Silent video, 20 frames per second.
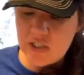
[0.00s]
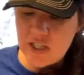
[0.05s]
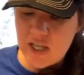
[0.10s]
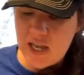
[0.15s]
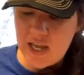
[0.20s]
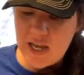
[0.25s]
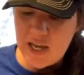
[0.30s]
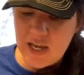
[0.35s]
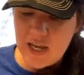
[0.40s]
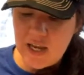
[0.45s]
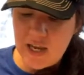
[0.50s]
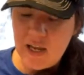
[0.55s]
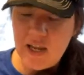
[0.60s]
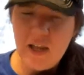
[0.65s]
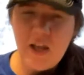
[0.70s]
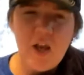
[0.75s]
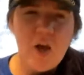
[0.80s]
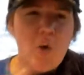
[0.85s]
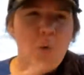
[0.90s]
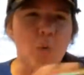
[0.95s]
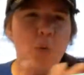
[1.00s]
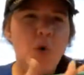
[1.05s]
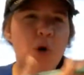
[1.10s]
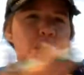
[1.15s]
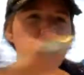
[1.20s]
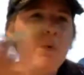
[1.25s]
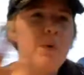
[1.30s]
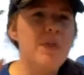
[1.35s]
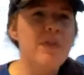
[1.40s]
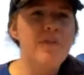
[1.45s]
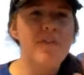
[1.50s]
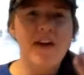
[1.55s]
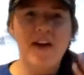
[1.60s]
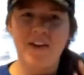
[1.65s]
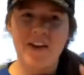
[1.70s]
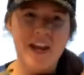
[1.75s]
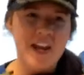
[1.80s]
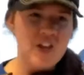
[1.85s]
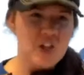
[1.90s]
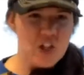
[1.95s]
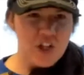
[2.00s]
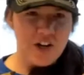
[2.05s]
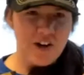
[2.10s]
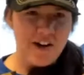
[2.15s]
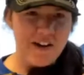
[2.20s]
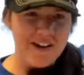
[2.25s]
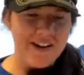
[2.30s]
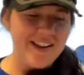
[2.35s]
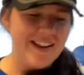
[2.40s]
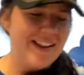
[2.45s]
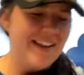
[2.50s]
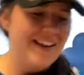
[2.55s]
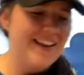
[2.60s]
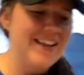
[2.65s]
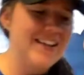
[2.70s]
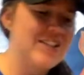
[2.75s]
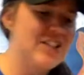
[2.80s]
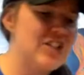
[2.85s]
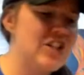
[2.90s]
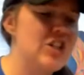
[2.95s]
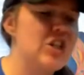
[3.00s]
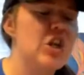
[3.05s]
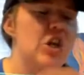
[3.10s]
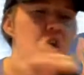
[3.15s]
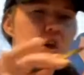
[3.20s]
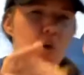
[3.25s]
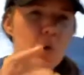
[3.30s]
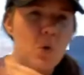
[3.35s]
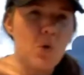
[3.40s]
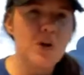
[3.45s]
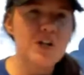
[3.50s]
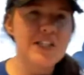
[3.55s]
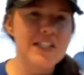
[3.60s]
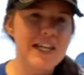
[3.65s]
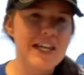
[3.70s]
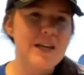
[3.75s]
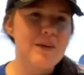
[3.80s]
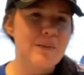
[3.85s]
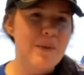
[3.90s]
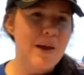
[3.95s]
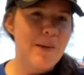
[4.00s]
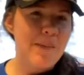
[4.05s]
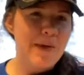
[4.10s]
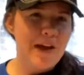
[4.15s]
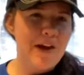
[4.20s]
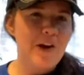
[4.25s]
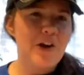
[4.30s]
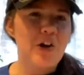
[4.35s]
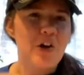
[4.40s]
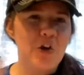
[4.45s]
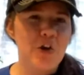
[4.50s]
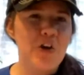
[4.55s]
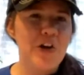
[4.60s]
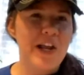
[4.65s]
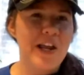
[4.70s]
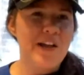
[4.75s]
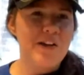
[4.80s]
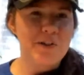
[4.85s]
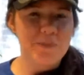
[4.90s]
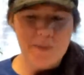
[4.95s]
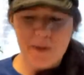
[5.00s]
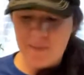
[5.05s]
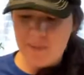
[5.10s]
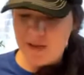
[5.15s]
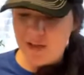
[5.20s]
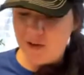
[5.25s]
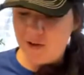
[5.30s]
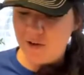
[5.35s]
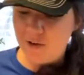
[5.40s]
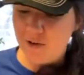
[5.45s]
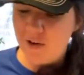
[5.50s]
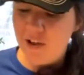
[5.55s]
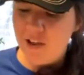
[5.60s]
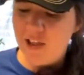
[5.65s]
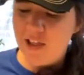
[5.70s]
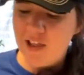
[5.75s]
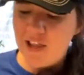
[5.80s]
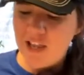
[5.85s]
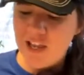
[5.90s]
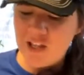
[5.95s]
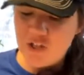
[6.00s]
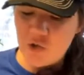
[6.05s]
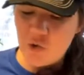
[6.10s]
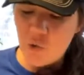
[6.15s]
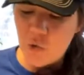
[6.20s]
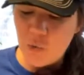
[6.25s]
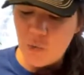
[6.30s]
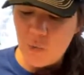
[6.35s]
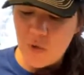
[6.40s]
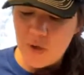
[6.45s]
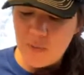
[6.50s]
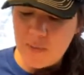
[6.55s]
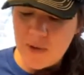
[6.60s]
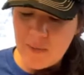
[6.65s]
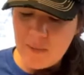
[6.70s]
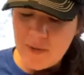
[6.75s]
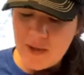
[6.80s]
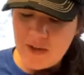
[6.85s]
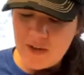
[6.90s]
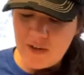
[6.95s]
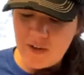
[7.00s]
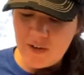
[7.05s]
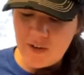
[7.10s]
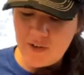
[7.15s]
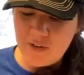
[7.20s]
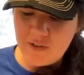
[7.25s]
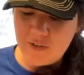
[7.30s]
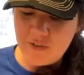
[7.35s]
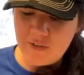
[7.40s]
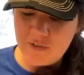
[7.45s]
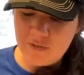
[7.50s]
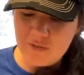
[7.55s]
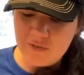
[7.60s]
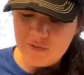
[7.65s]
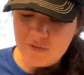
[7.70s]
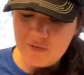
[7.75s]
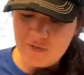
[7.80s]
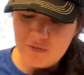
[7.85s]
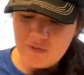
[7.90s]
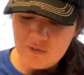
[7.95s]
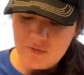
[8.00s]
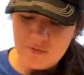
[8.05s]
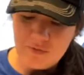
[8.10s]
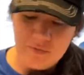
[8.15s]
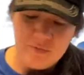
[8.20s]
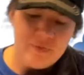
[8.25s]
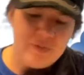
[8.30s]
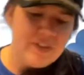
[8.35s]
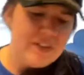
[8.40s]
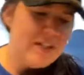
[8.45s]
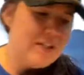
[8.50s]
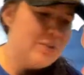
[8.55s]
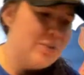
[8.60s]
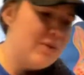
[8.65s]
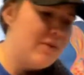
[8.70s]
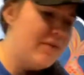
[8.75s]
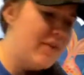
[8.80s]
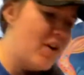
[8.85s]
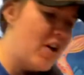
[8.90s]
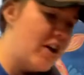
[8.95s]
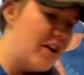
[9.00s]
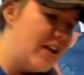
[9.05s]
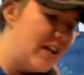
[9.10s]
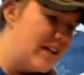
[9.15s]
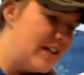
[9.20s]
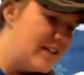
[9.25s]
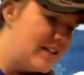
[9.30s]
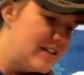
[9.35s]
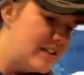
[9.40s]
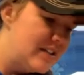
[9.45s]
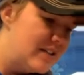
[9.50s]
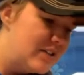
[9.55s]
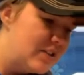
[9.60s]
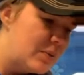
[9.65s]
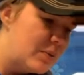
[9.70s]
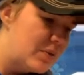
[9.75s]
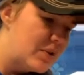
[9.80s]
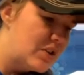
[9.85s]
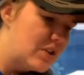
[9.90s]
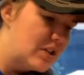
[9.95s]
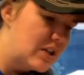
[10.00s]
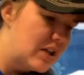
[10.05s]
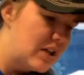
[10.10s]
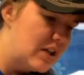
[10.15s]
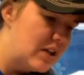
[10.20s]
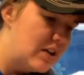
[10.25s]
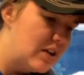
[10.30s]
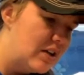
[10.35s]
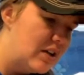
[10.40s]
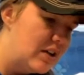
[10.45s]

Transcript: like wood with foundation on it. Like it's just your skin but better, your nails but better. It's your wood but better. That's what fawn is. So we're just gonna,